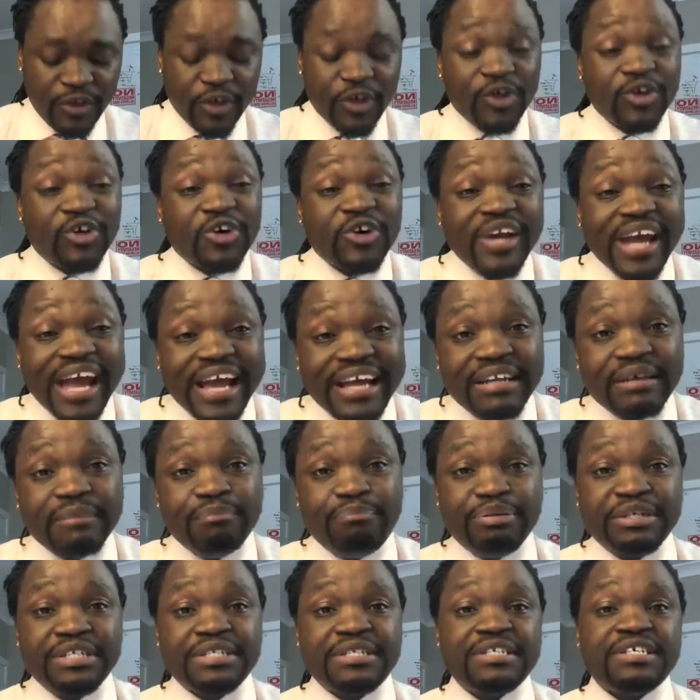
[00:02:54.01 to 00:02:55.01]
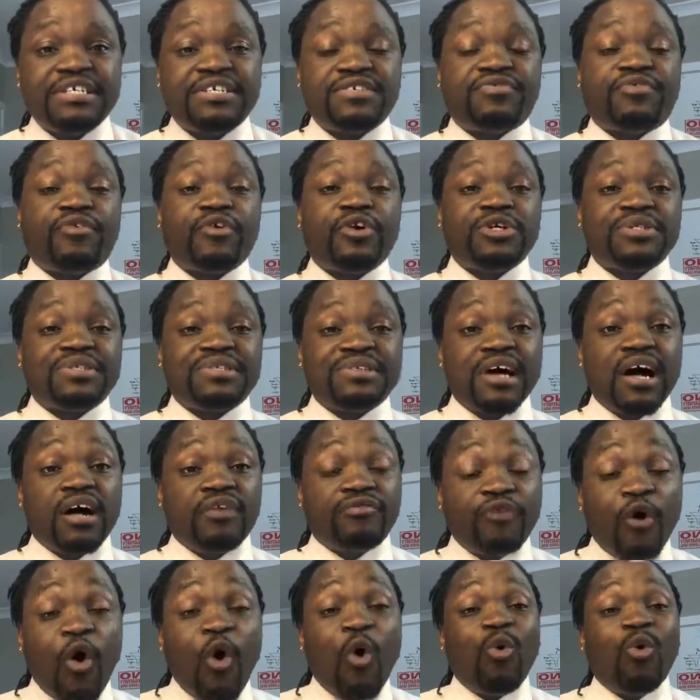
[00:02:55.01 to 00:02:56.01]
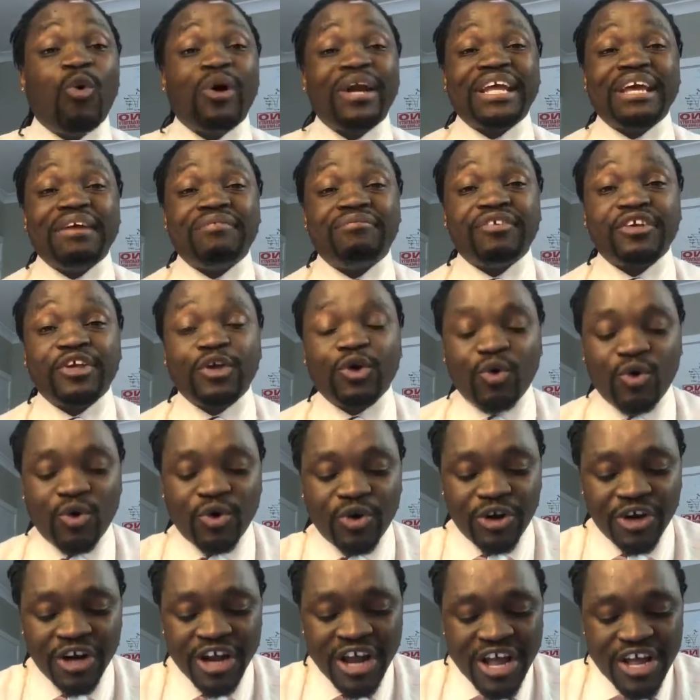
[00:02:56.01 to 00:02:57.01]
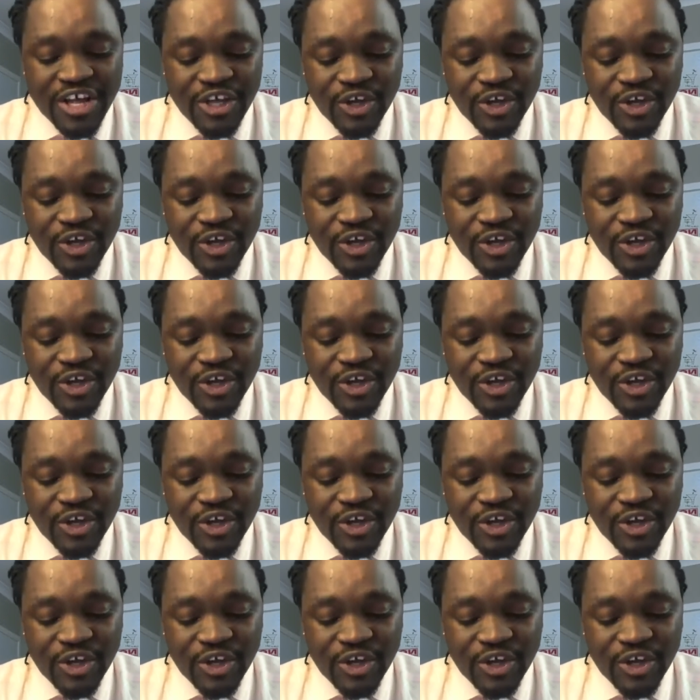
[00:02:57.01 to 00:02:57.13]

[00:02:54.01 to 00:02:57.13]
you know create a business for yourself or whatever your